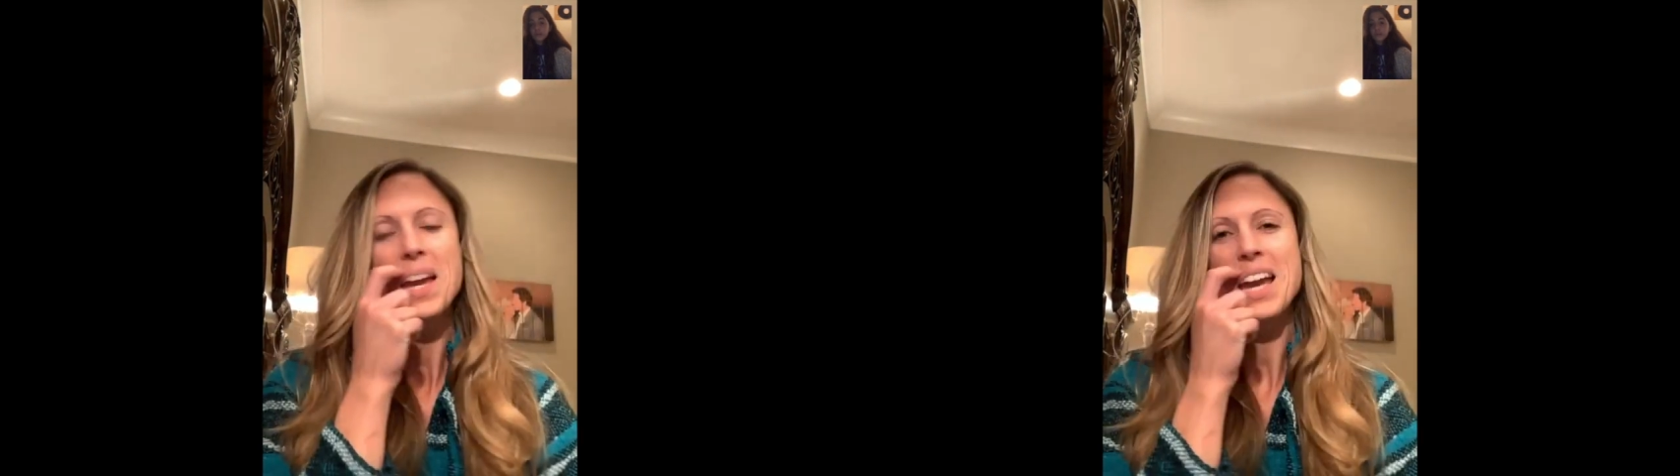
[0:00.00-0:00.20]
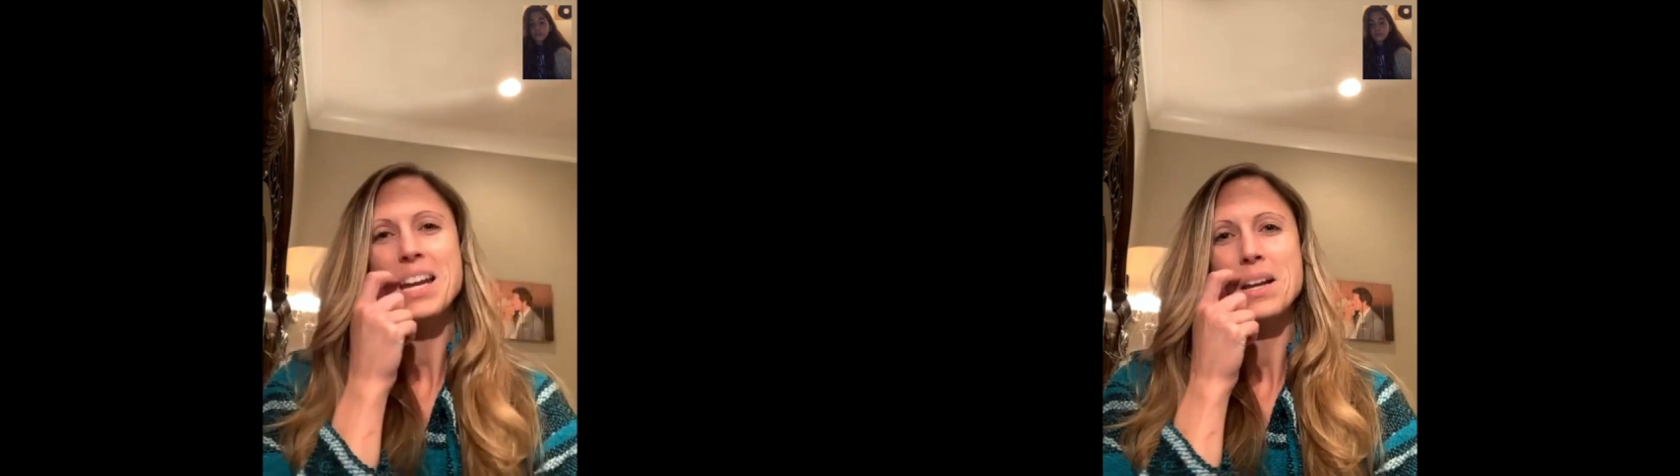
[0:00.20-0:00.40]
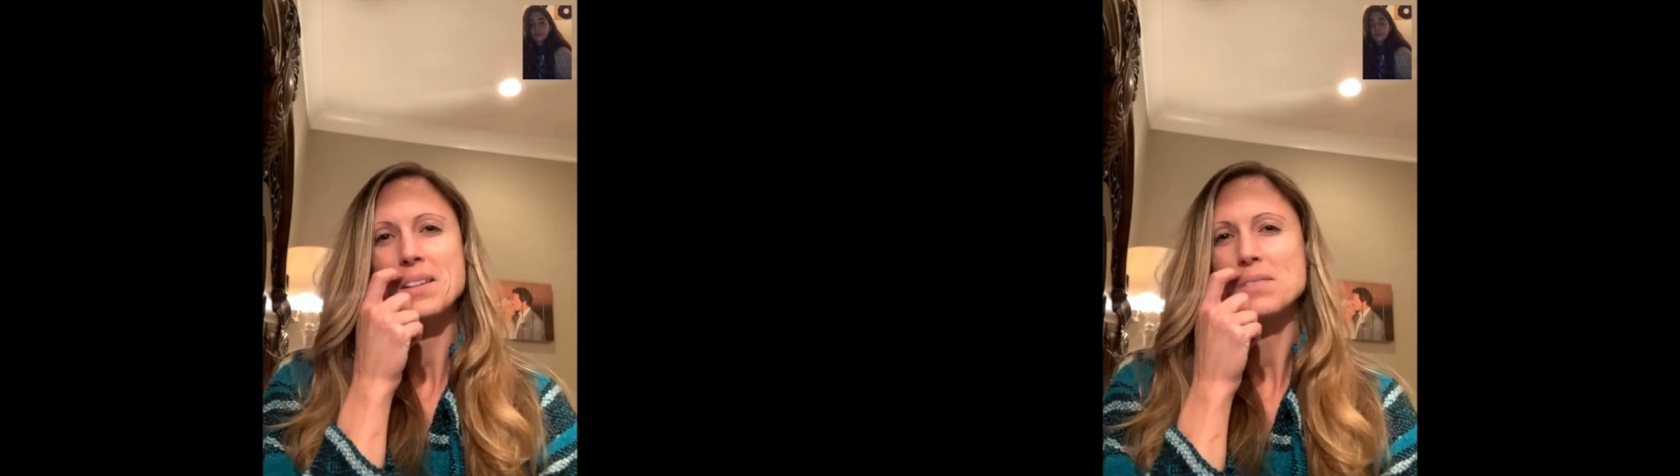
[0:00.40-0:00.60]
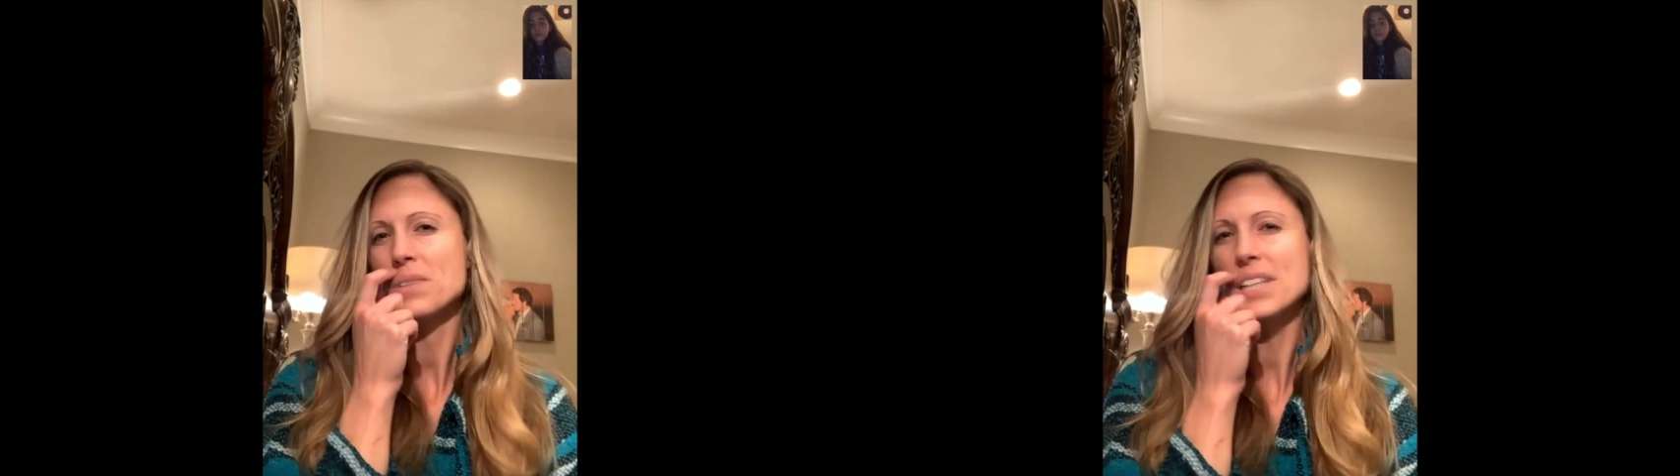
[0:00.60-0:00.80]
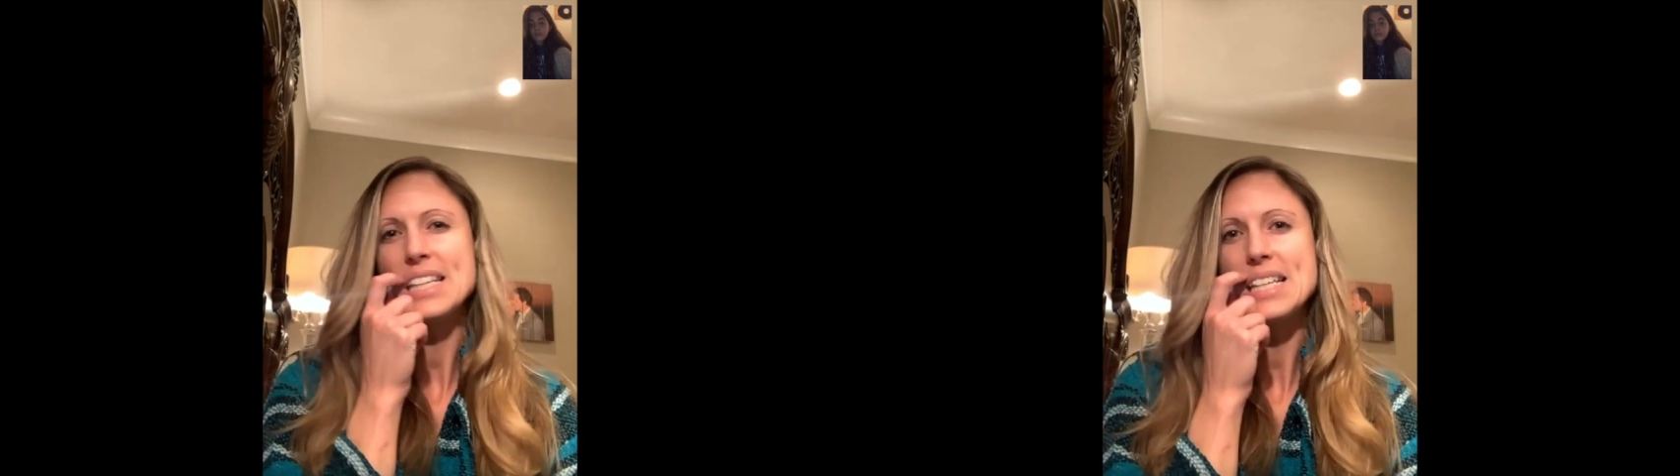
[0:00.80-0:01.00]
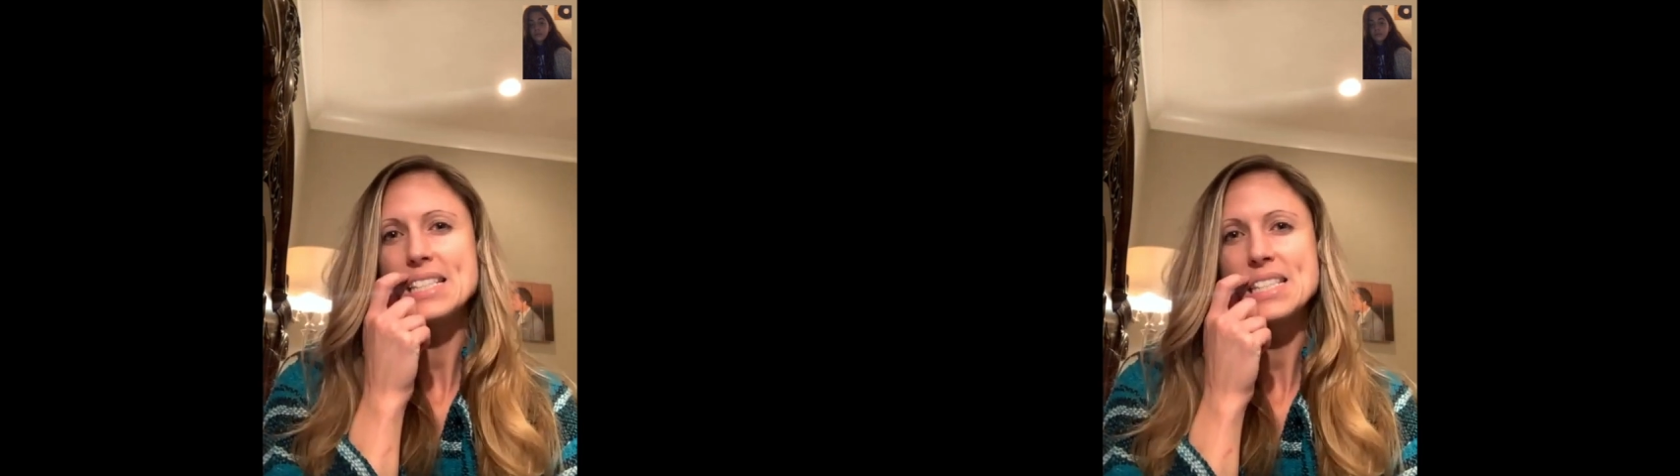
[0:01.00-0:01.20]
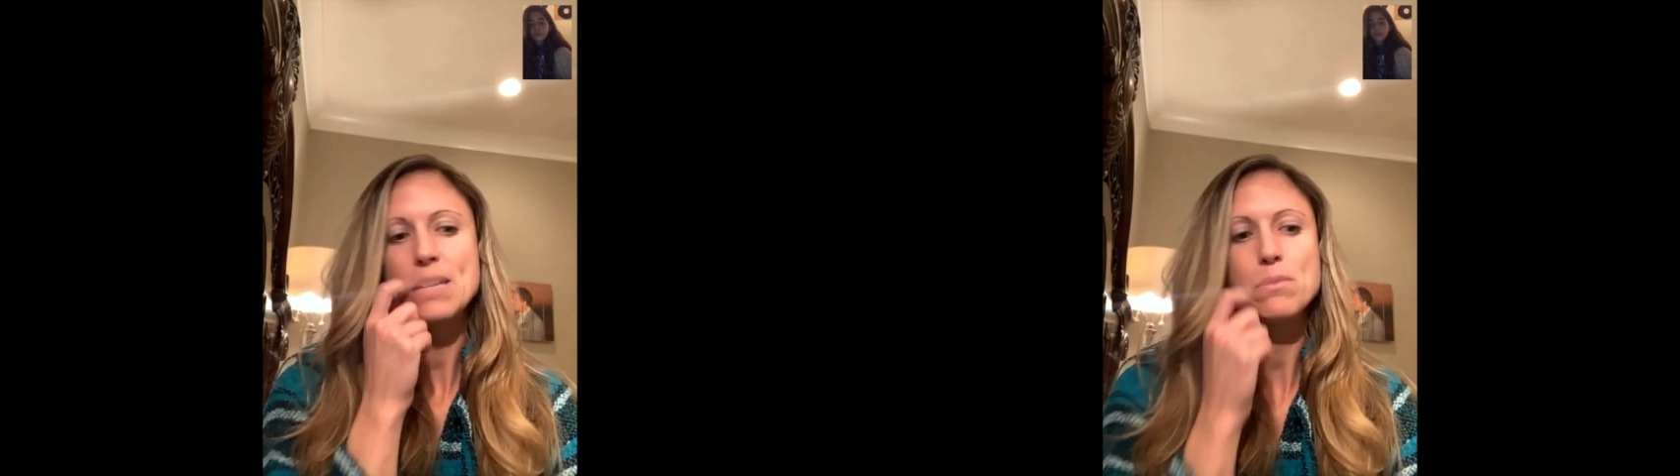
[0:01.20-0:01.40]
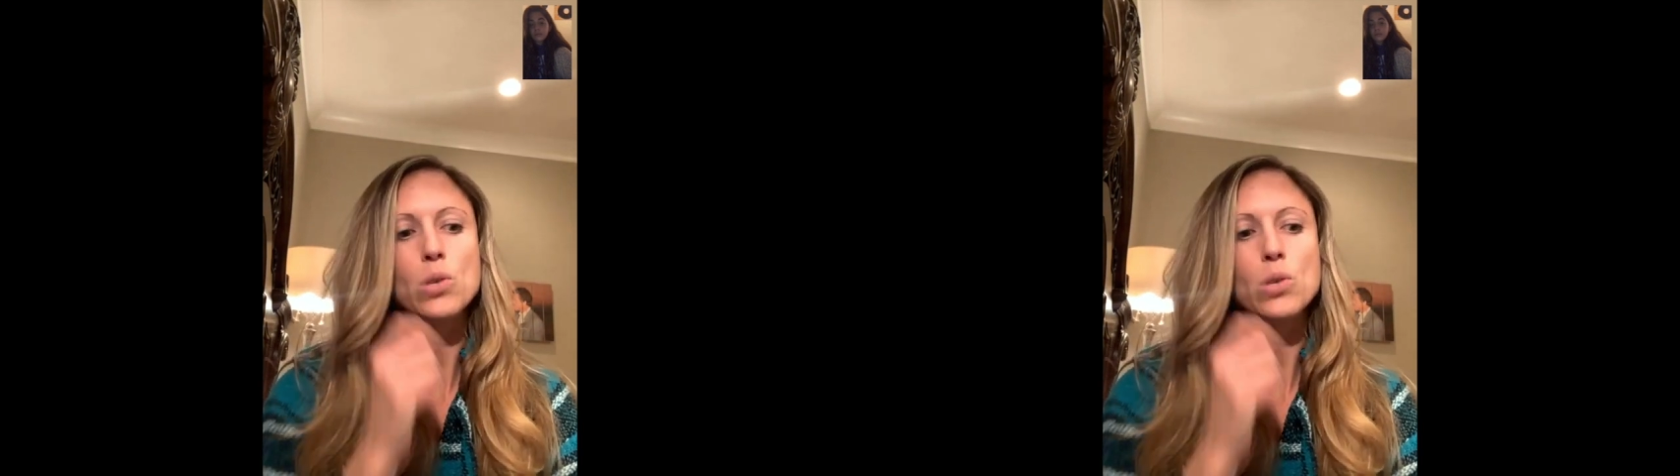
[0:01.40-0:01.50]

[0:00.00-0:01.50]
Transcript: And it really didn't seem